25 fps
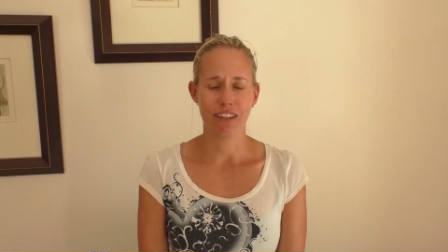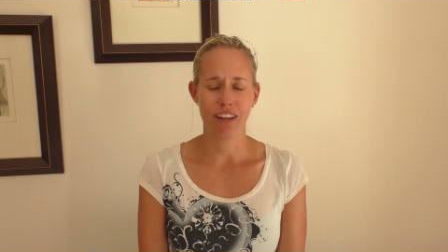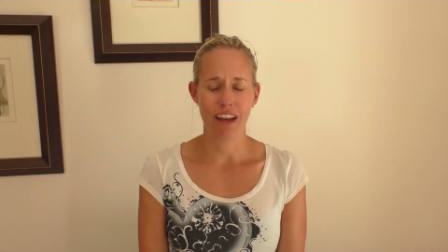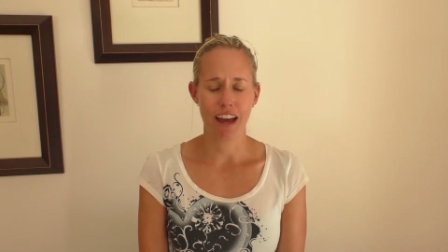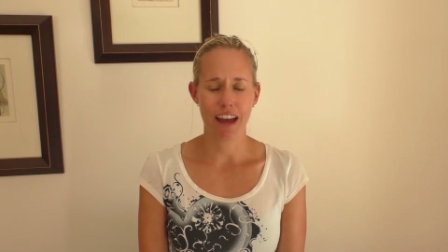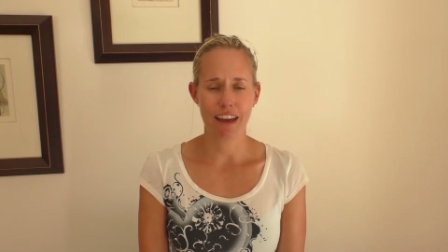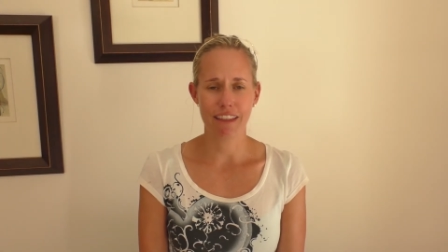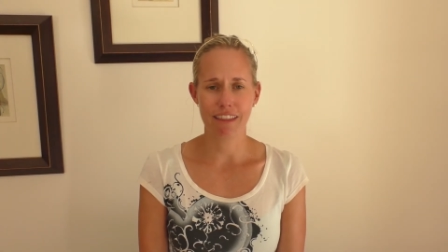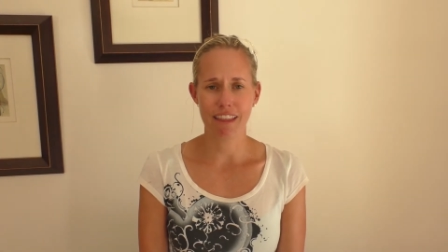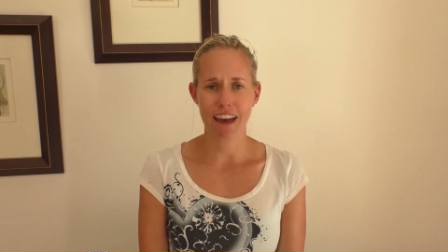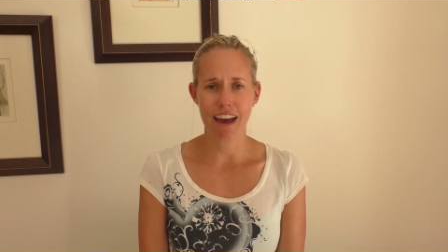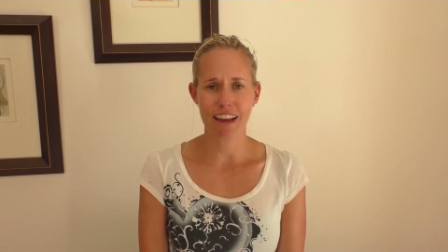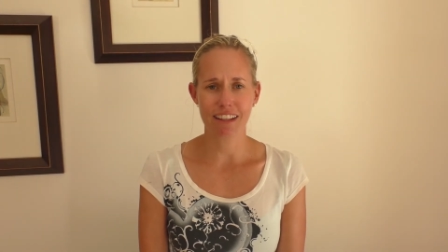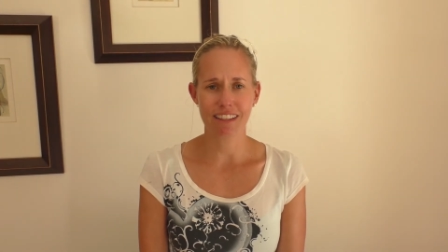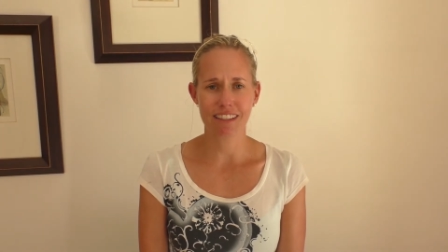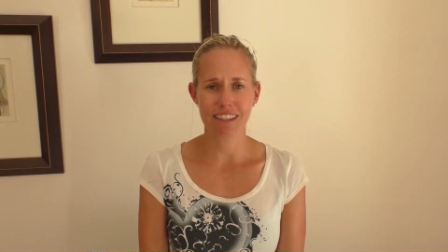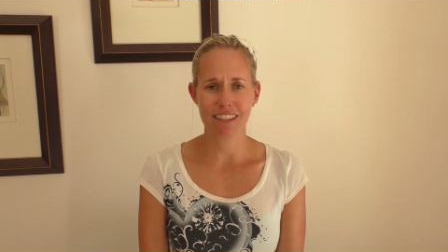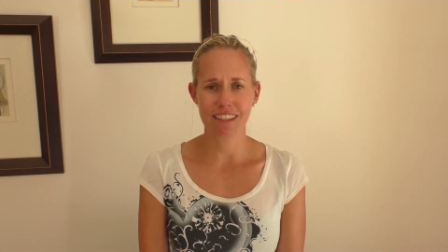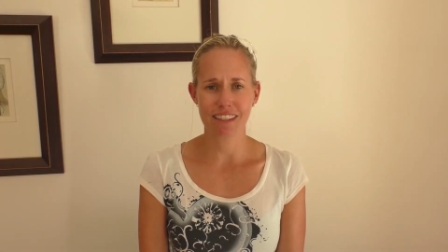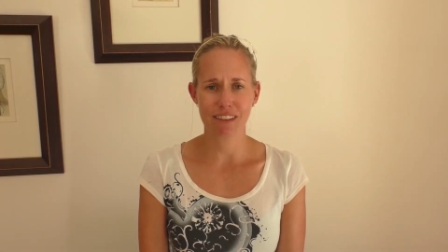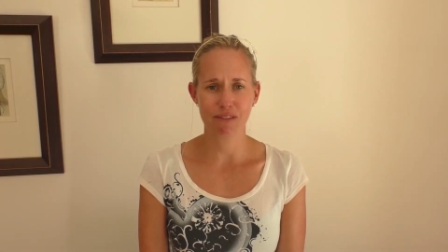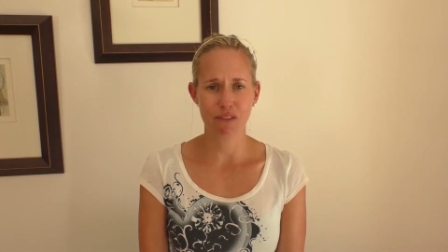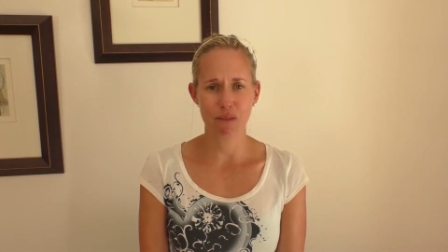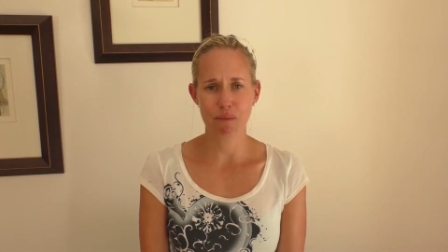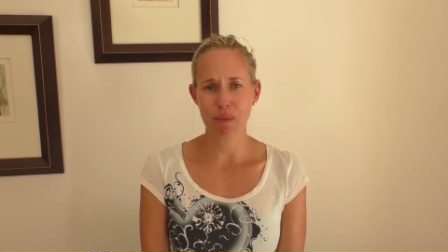And
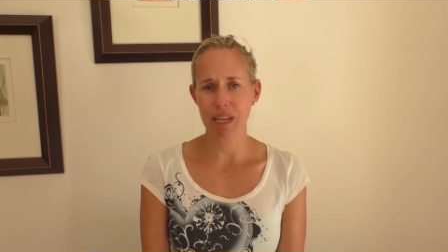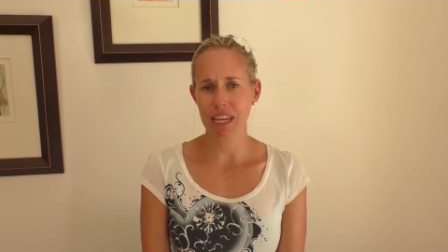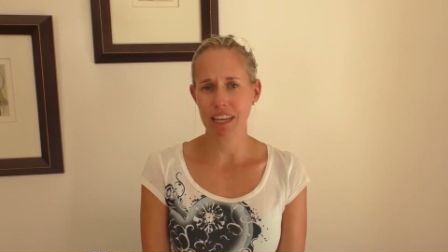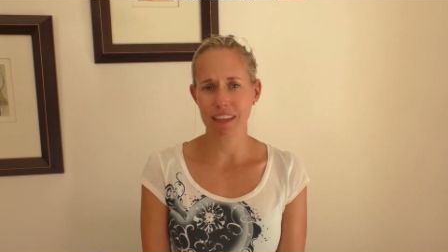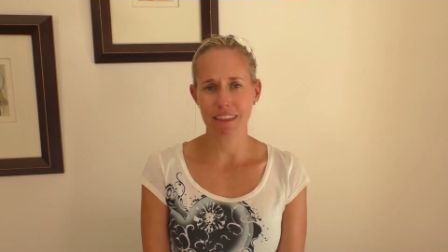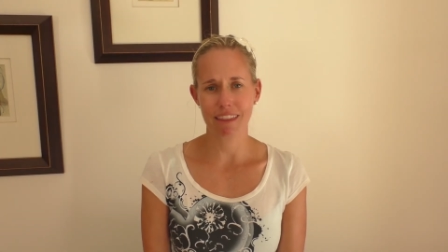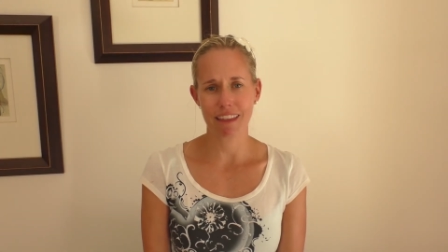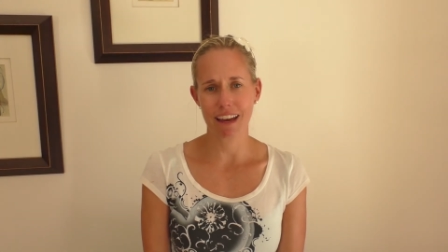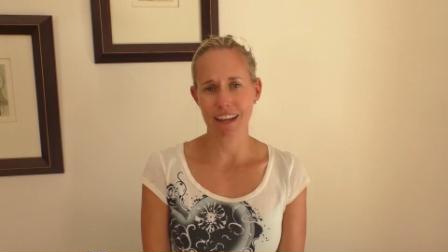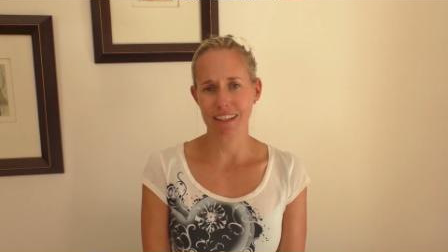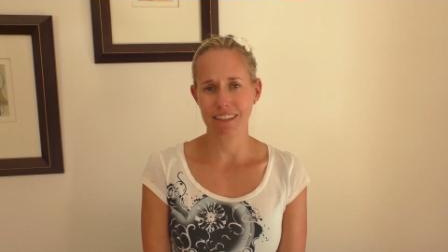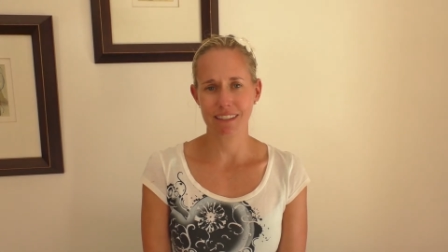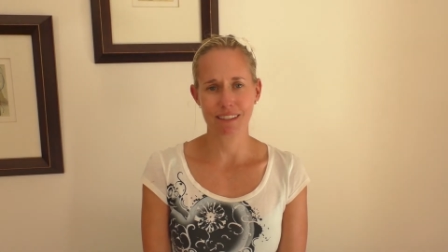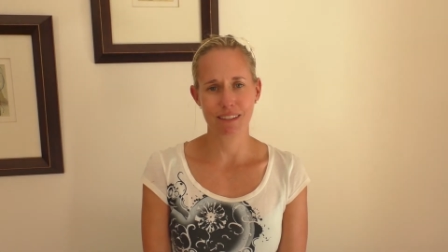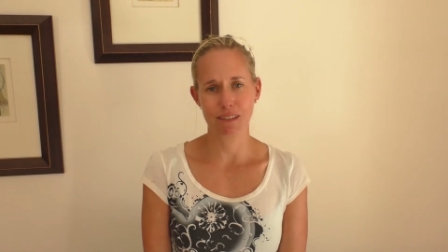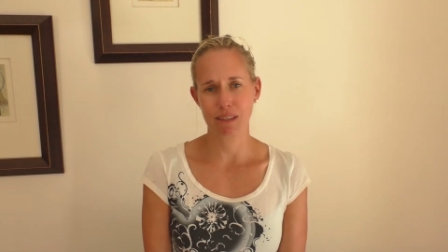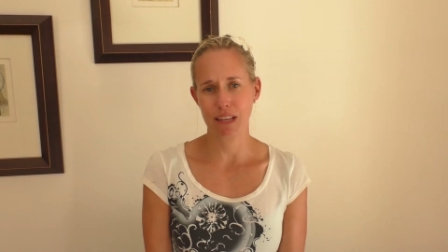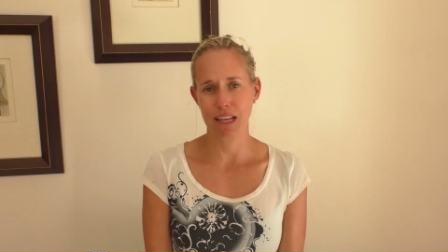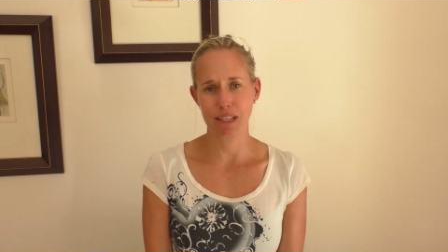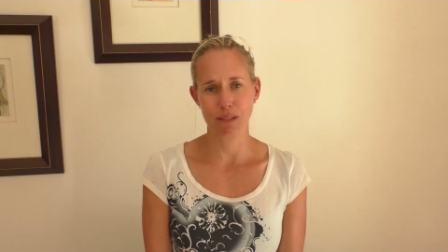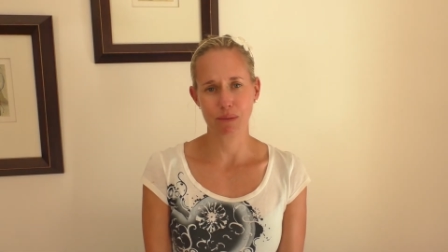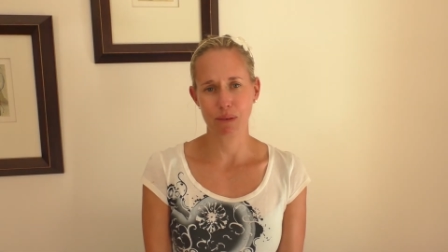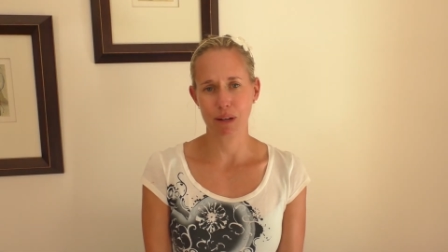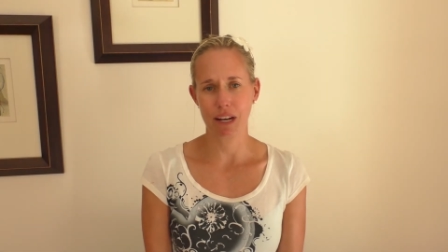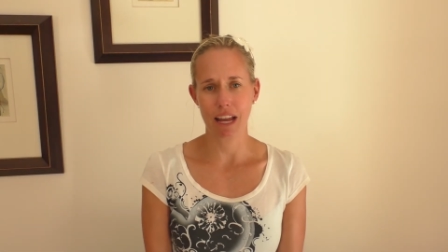that's, for me,
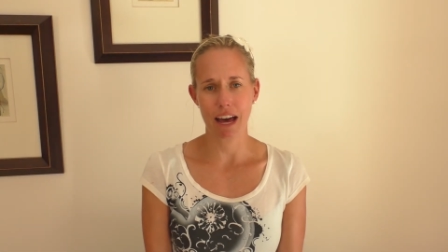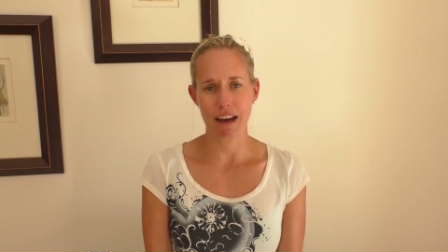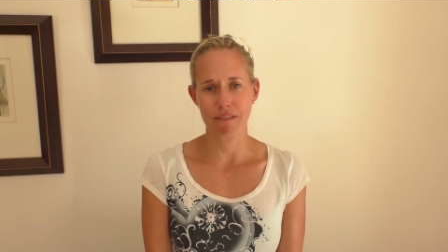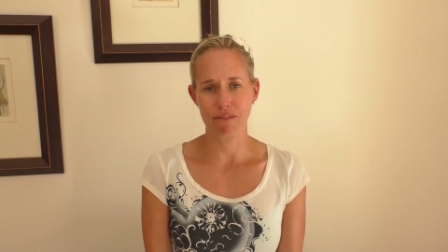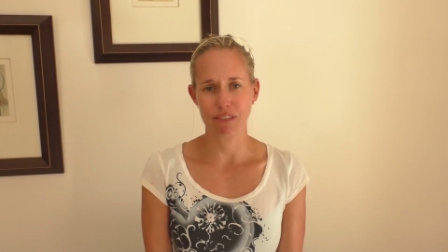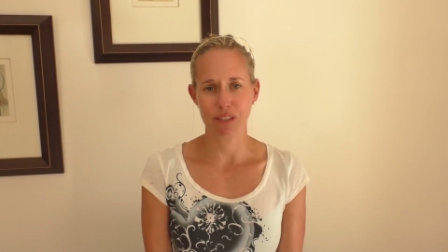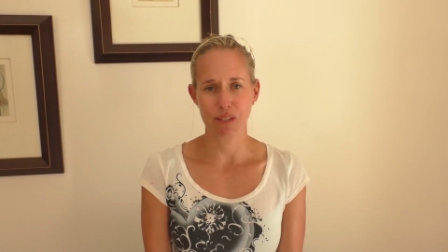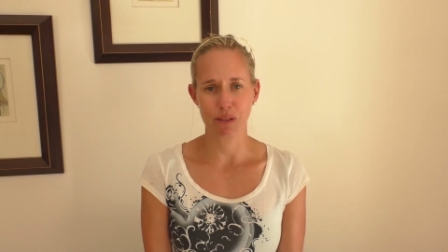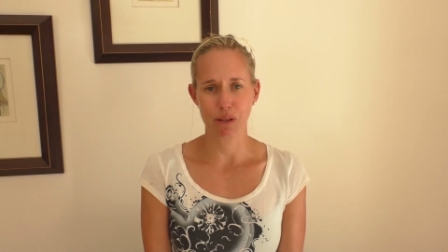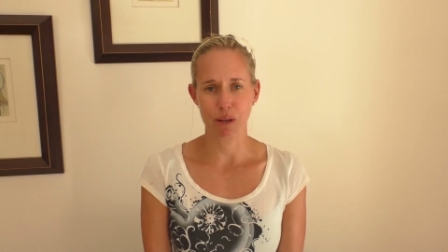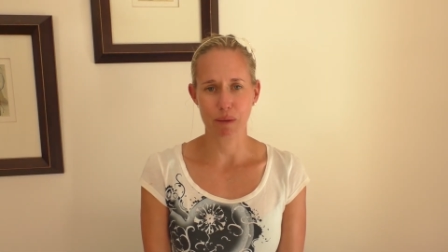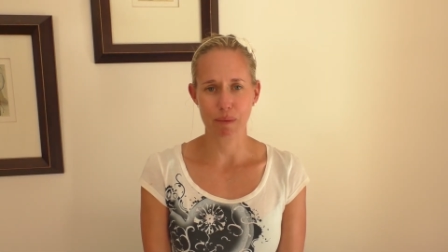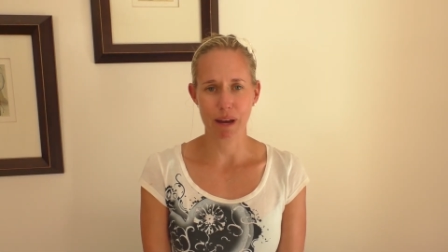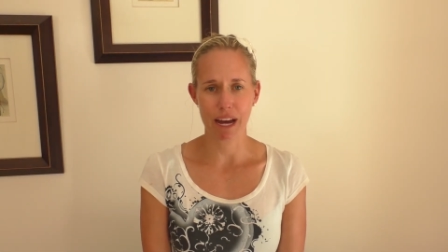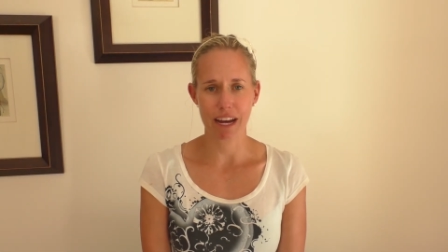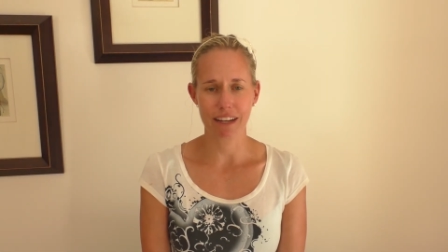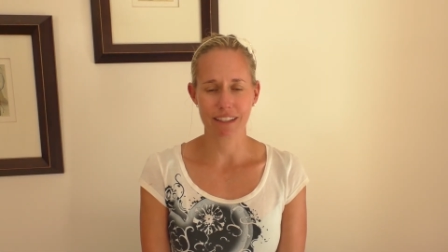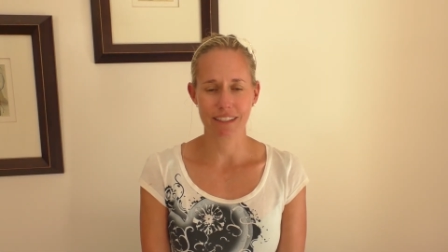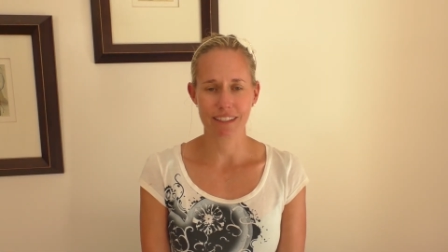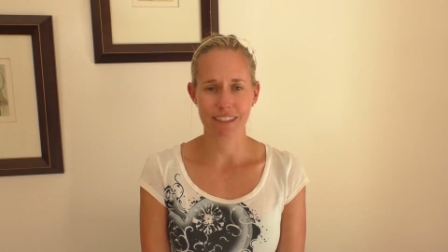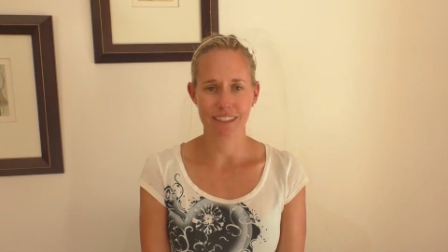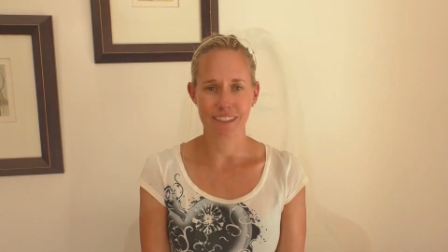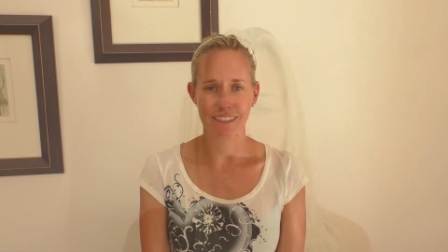that's what life is all about.